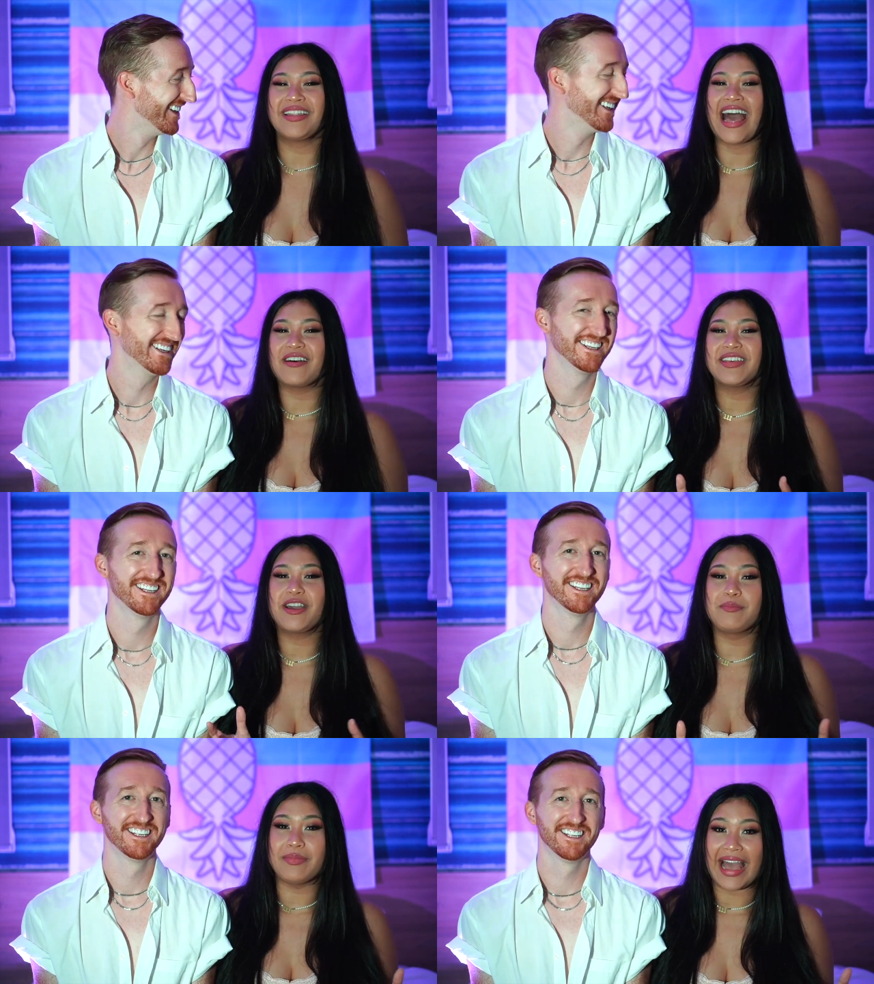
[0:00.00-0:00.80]
Speaker 1: but
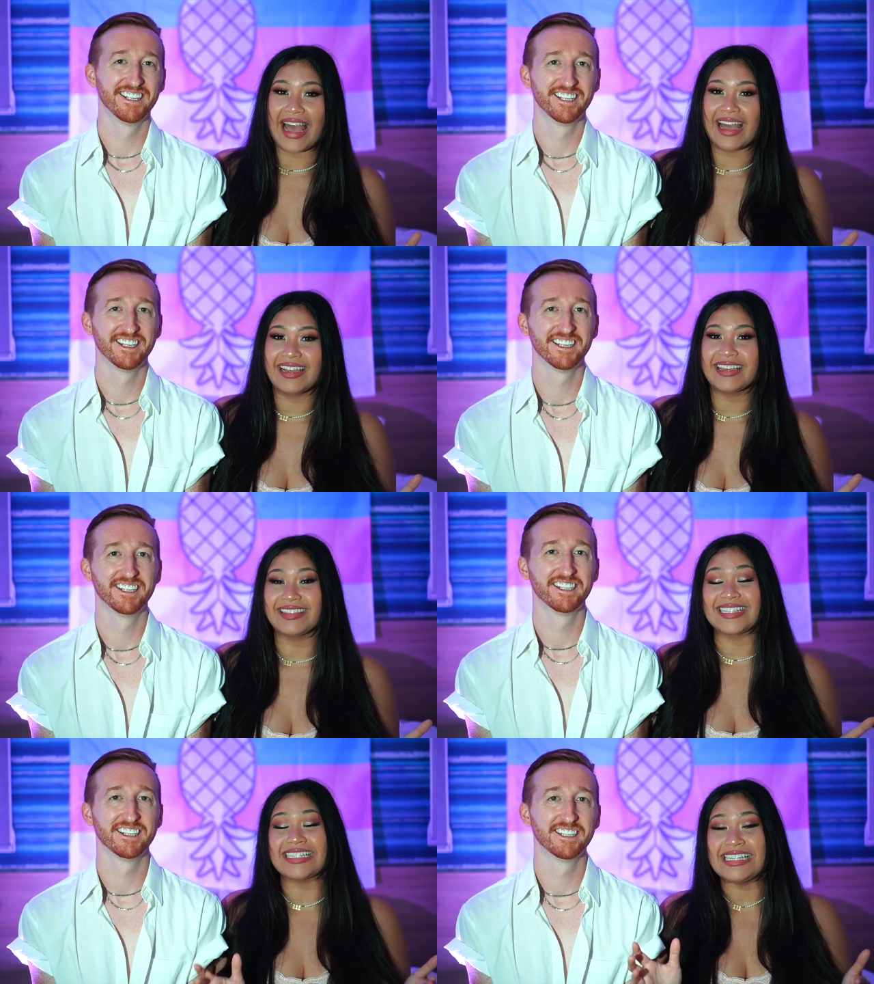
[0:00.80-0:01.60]
having a
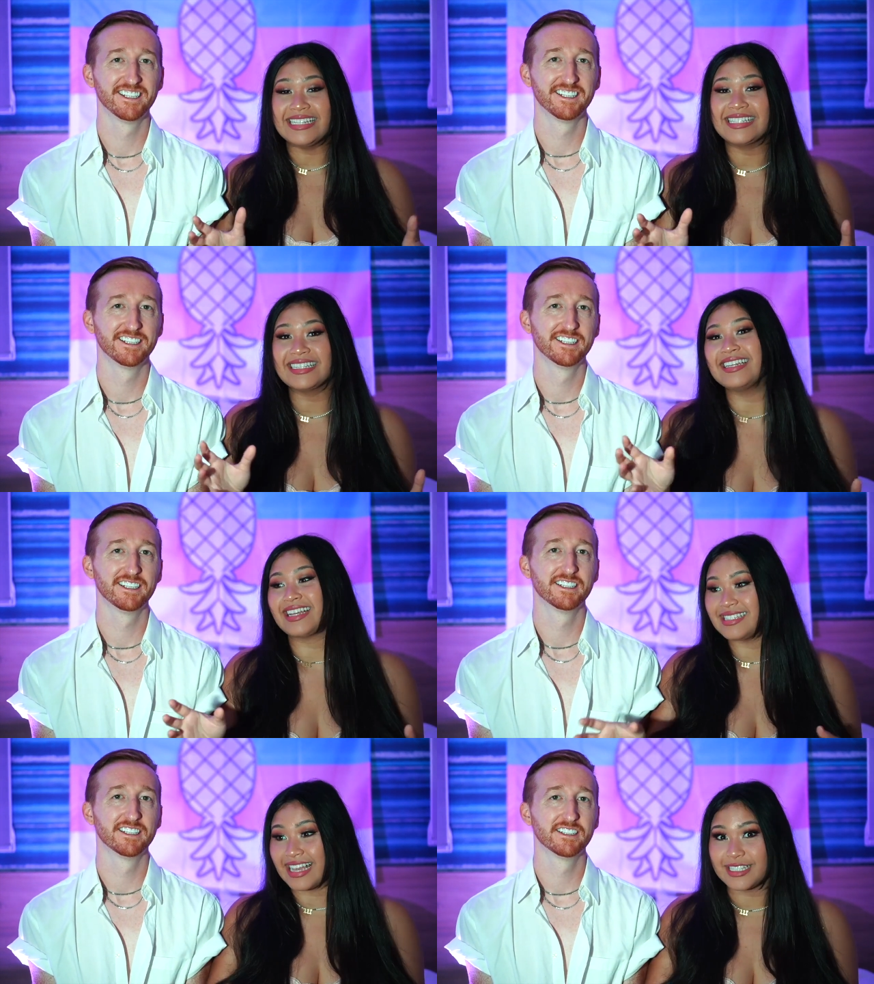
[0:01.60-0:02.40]
bag that's easily
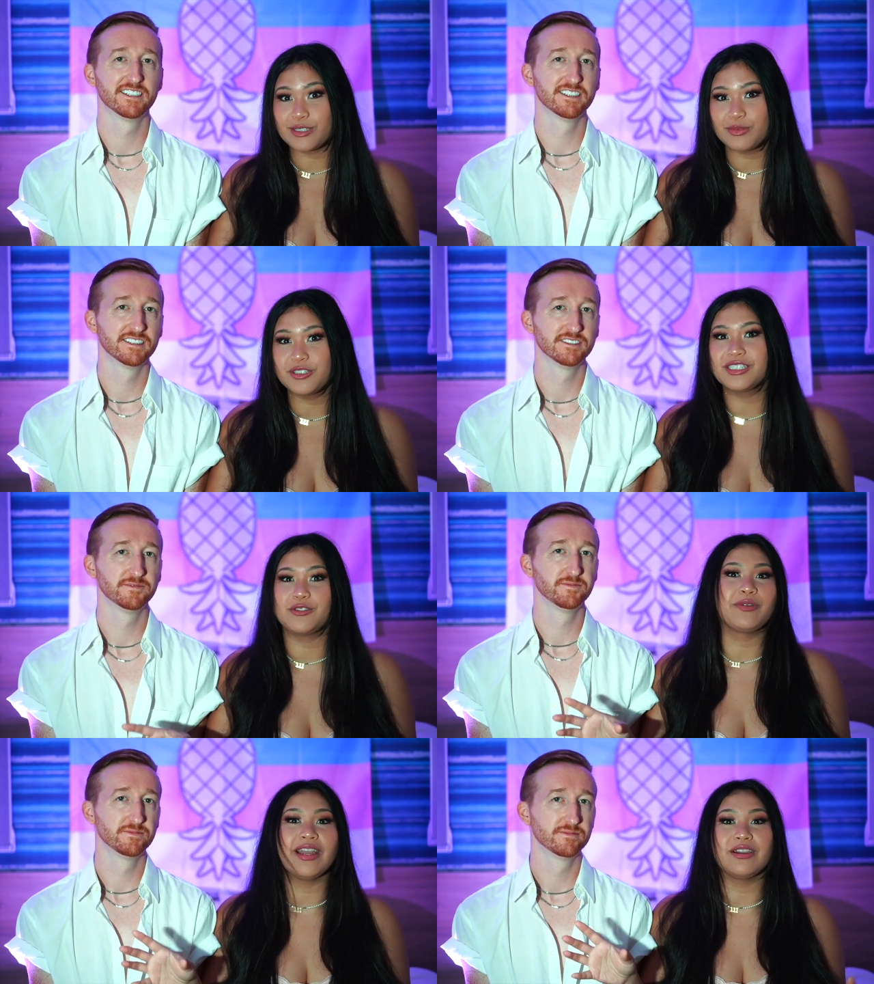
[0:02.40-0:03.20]
accessible
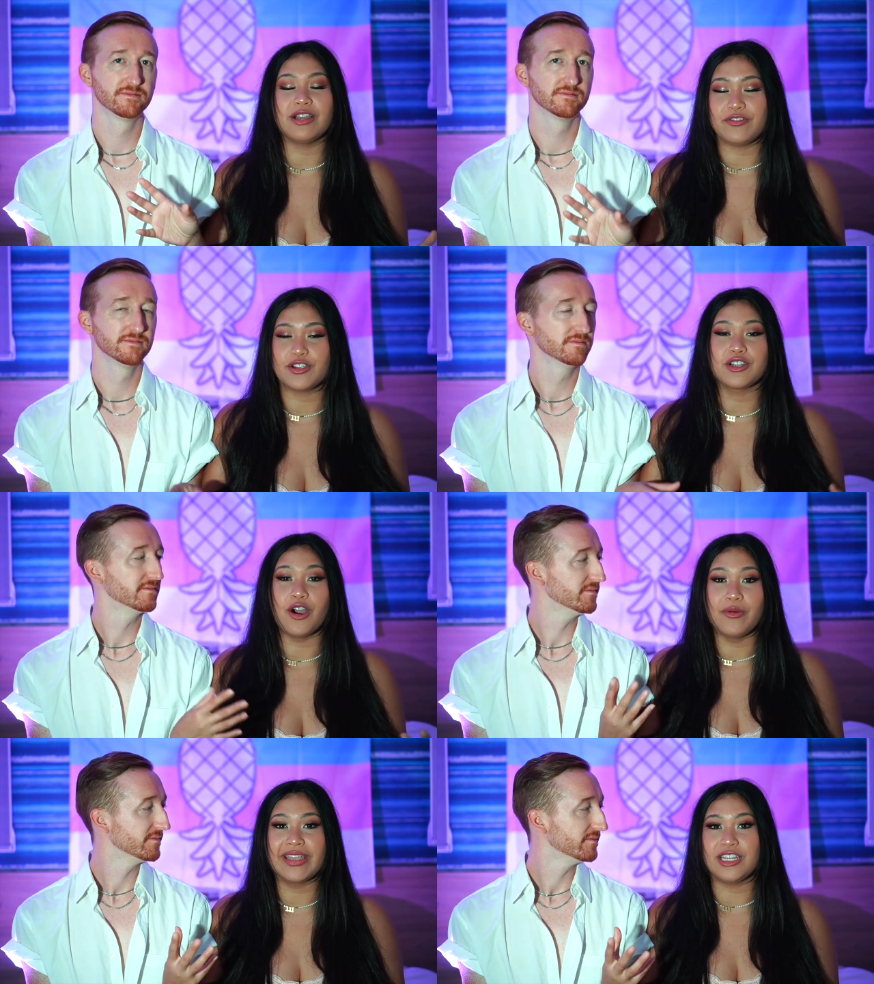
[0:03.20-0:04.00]
to where you're
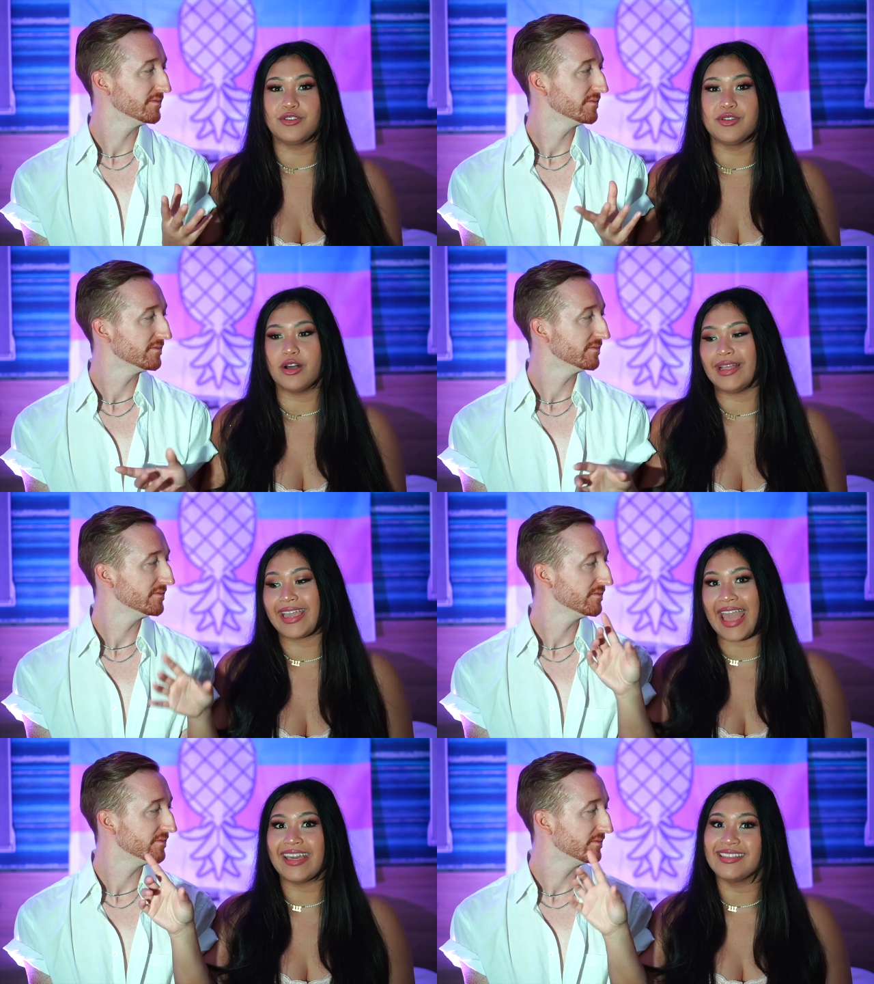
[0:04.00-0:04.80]
going and you know
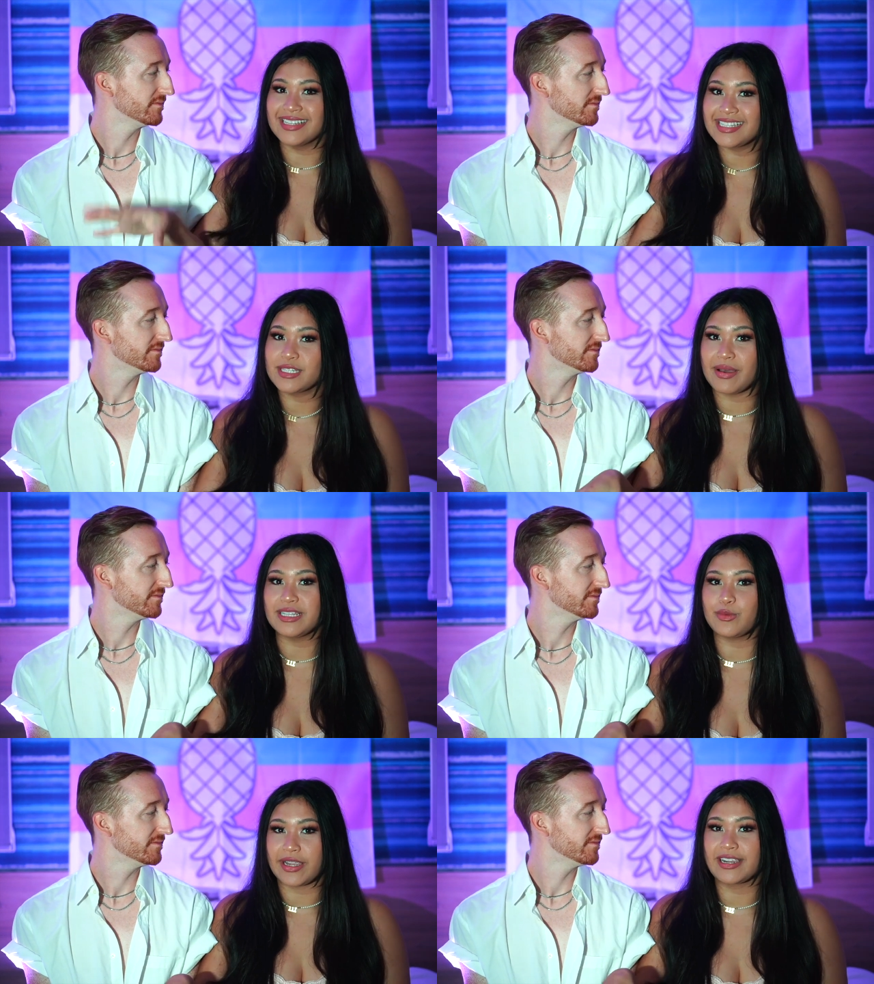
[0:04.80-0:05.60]
like, hey, this is
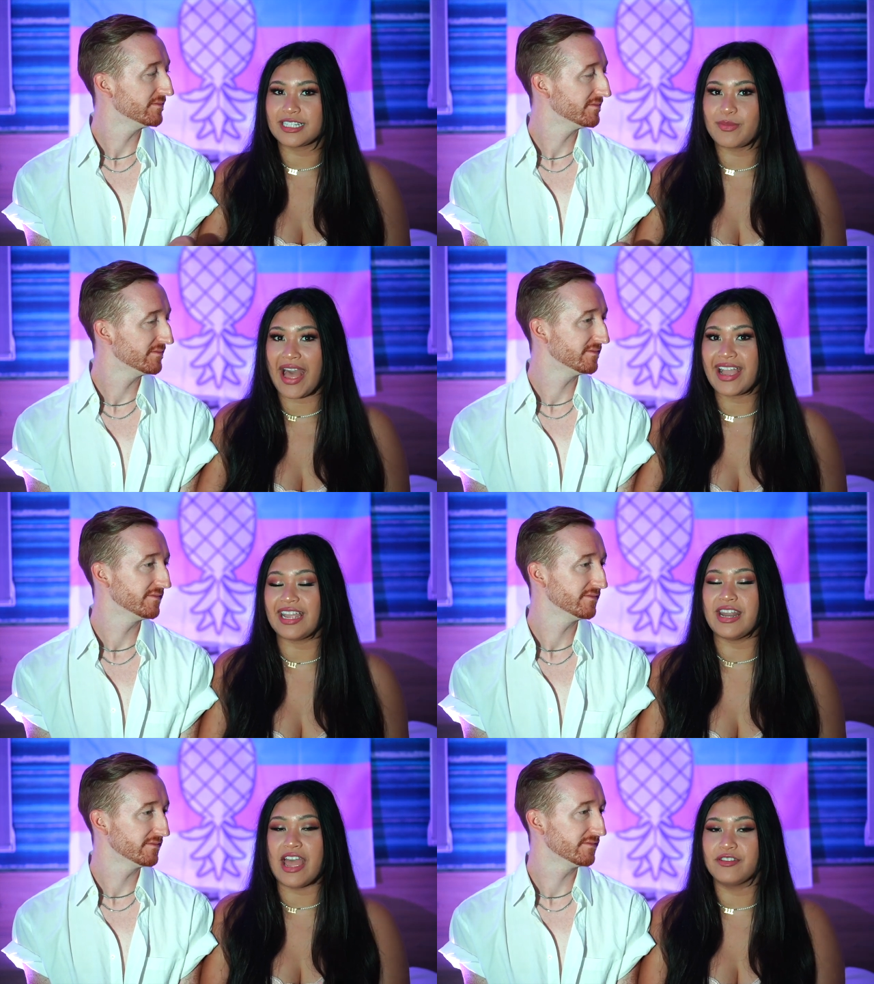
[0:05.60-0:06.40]
my swingers
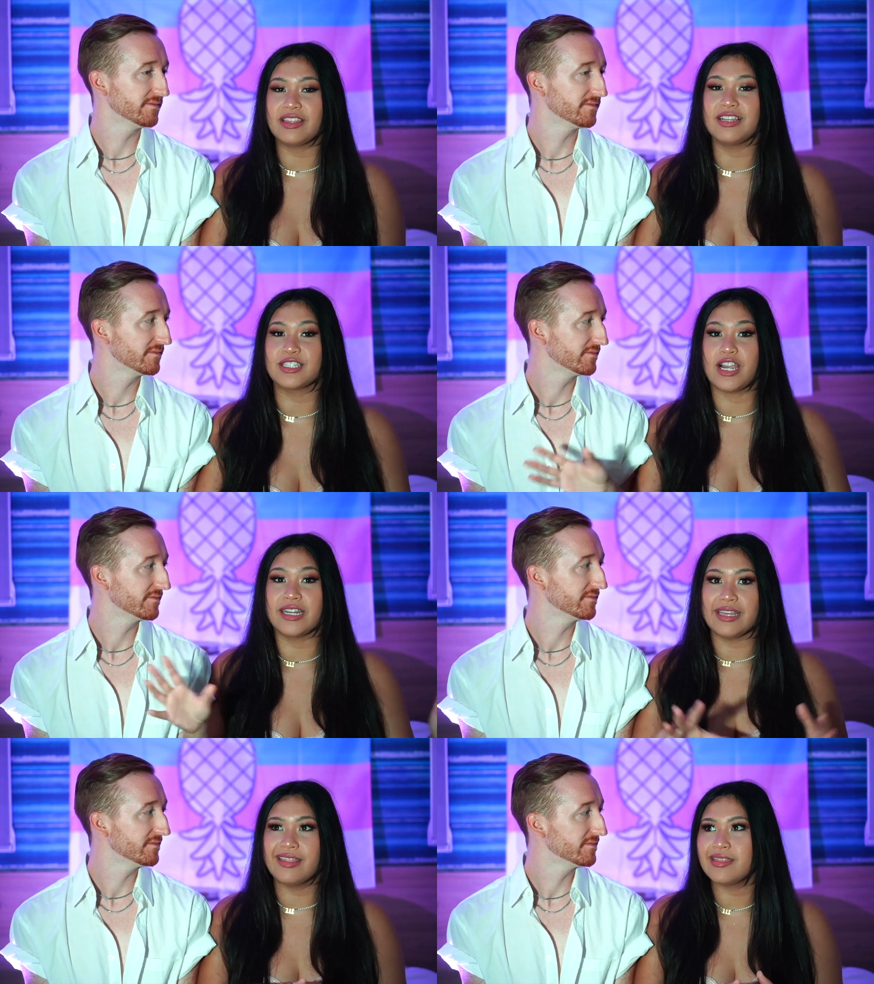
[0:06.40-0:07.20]
bag and everything is
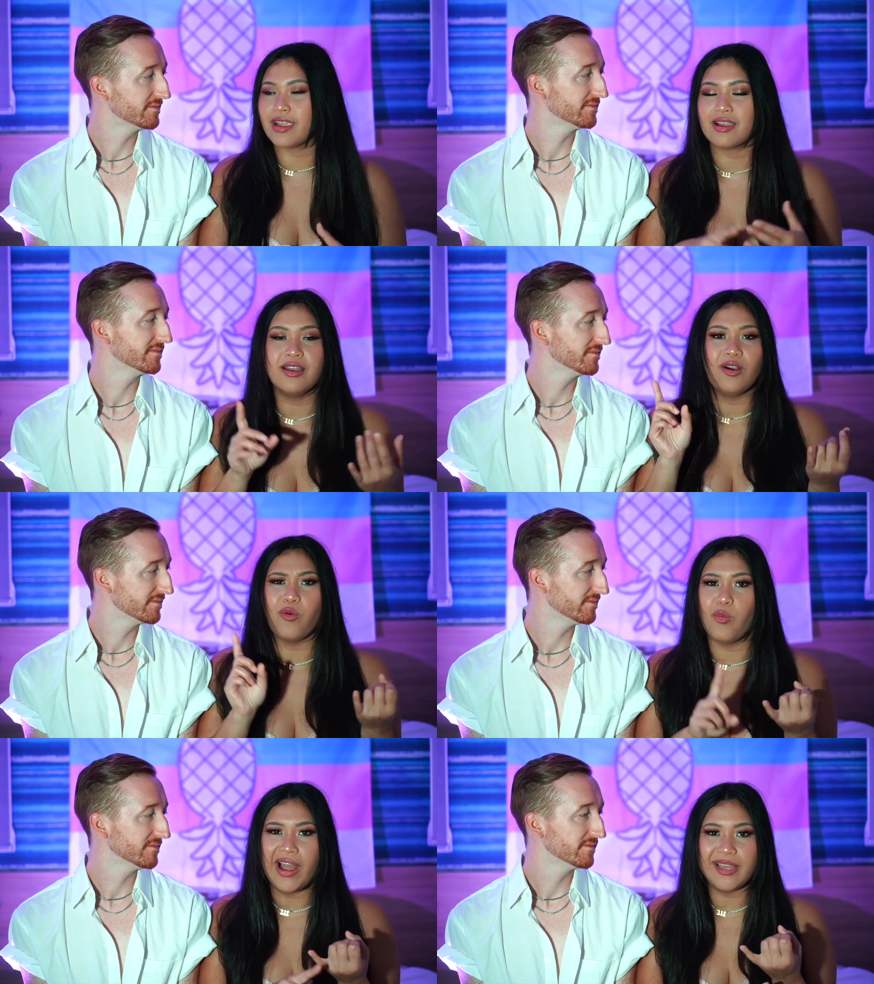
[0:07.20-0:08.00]
already in there,
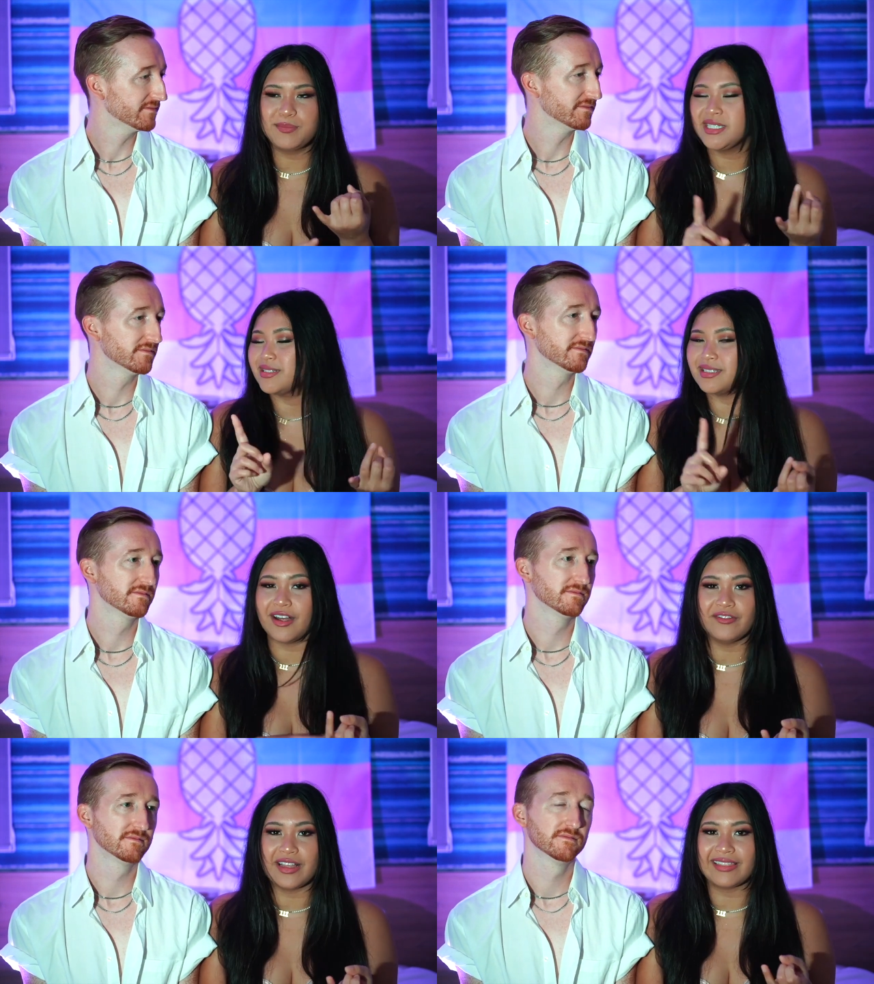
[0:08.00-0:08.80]
wipes,
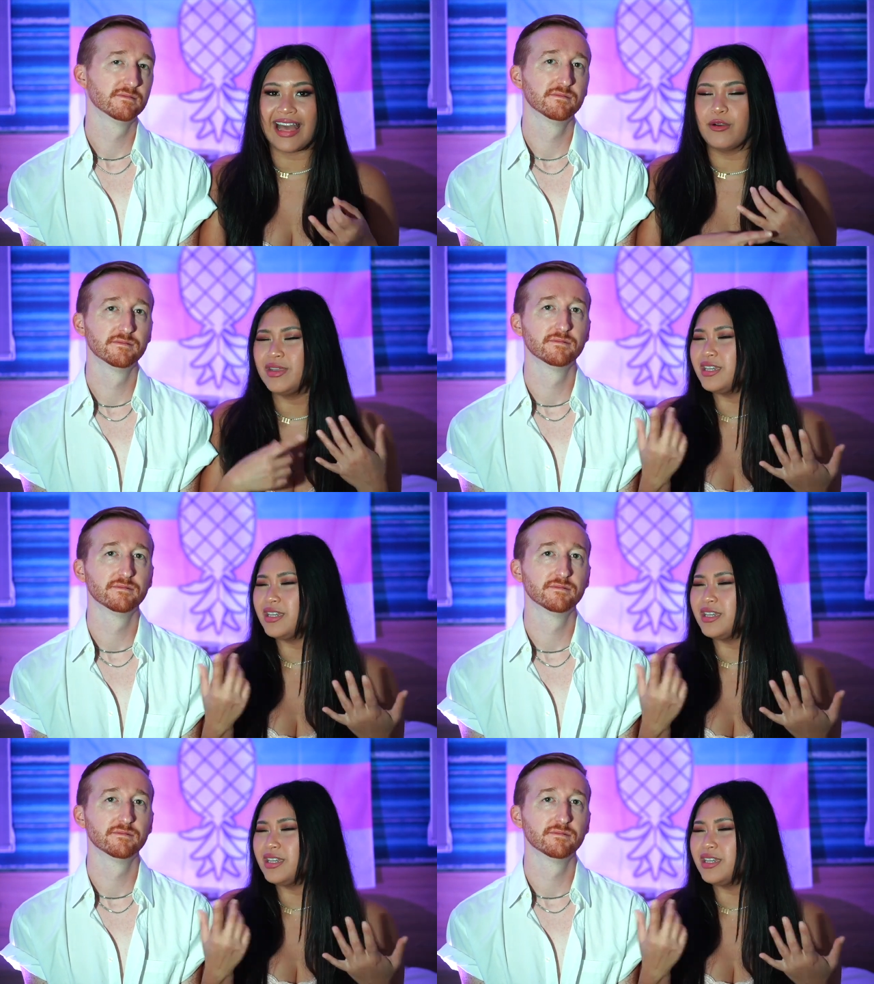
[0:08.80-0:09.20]
stuff like that.